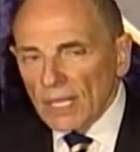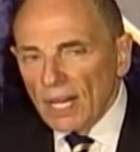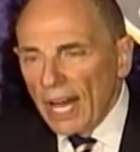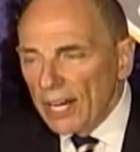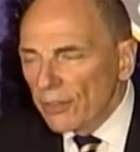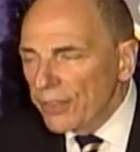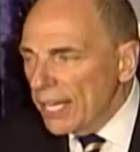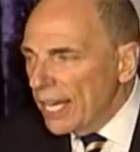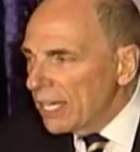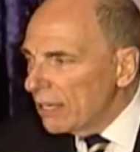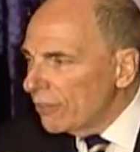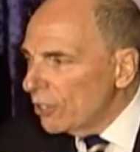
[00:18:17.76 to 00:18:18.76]
I don't think
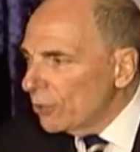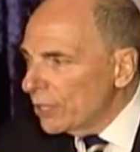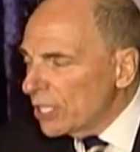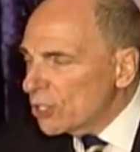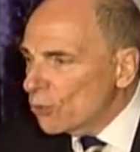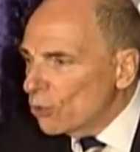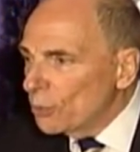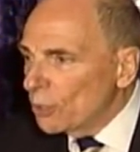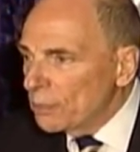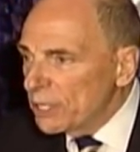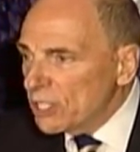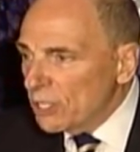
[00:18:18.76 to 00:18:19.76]
any of you in this room will
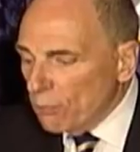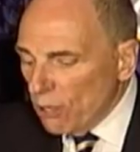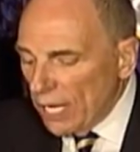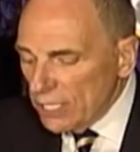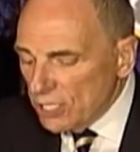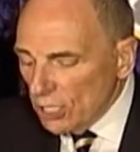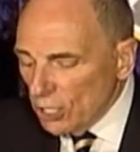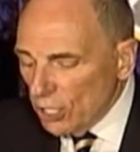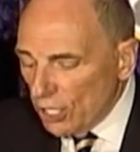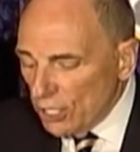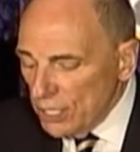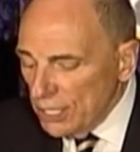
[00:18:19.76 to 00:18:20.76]
be surprised to
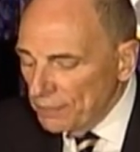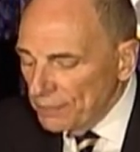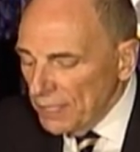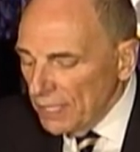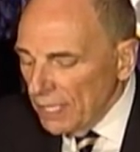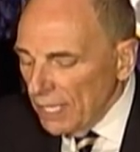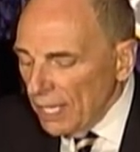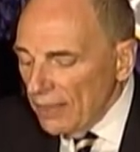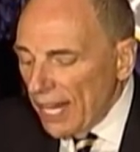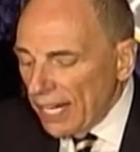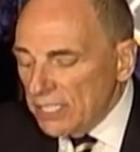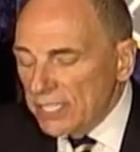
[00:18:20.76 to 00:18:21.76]
learn
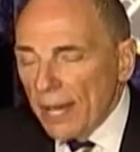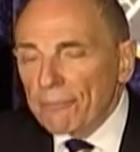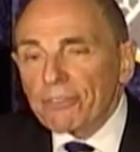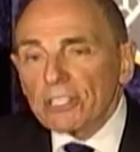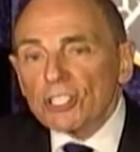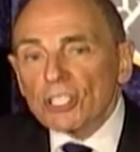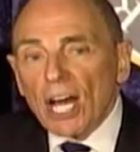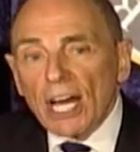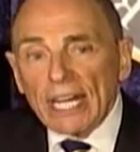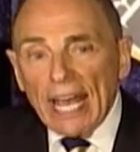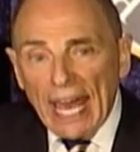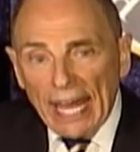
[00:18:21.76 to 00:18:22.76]
that except for
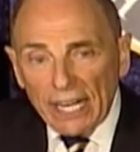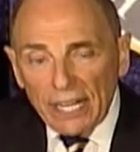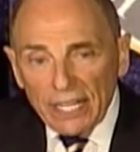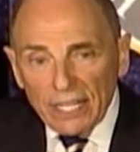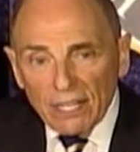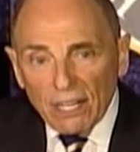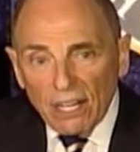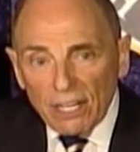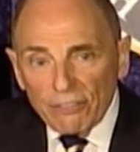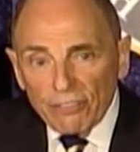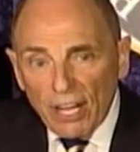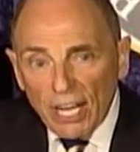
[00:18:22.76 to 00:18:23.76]
Sean Hannity
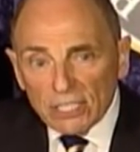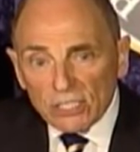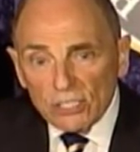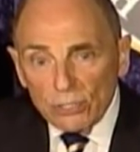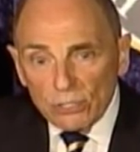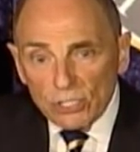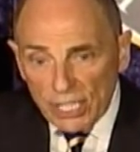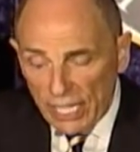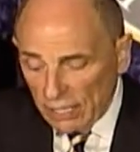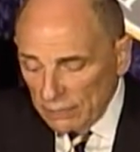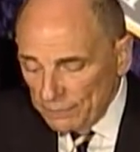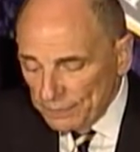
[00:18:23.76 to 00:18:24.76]
on Fox News
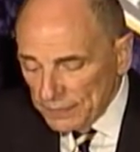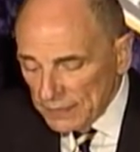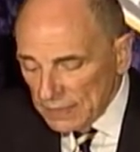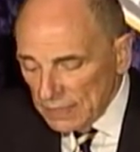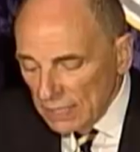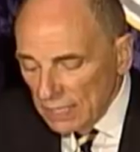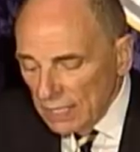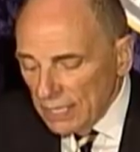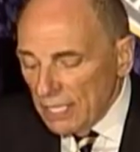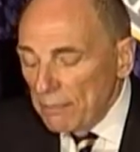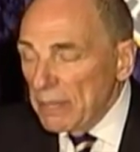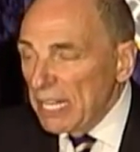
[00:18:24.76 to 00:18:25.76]
Channel,
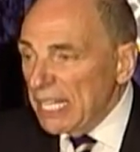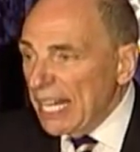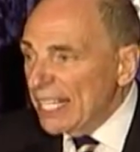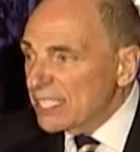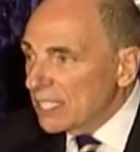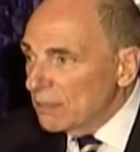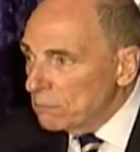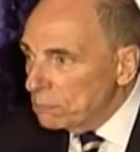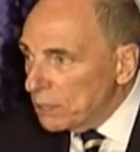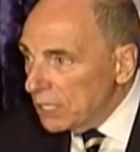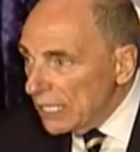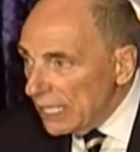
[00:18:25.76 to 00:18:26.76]
the media has
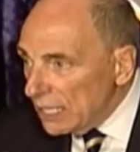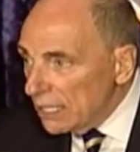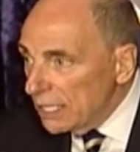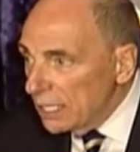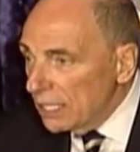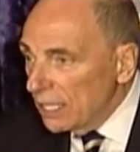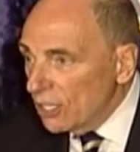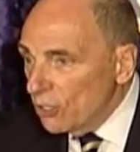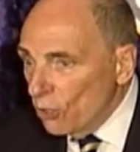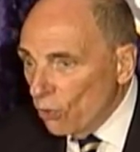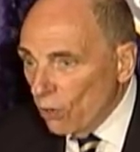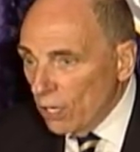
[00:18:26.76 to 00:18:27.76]
completely
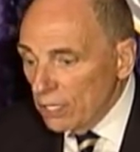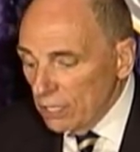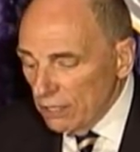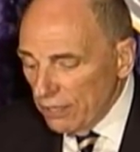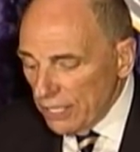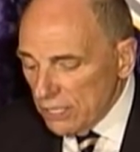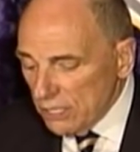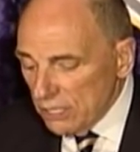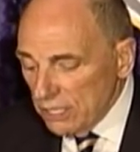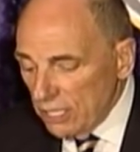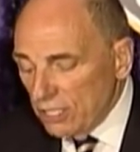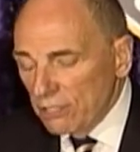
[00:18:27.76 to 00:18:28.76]
ignored
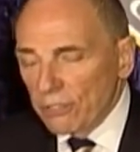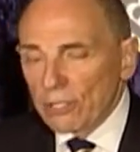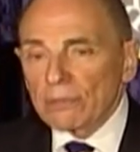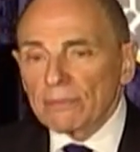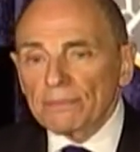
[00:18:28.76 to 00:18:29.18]
this interview.